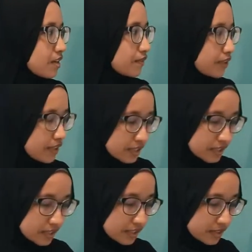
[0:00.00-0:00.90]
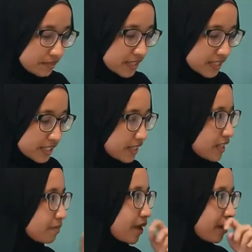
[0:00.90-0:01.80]
For the
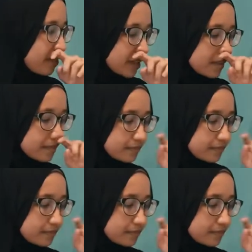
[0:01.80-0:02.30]
physical barrier,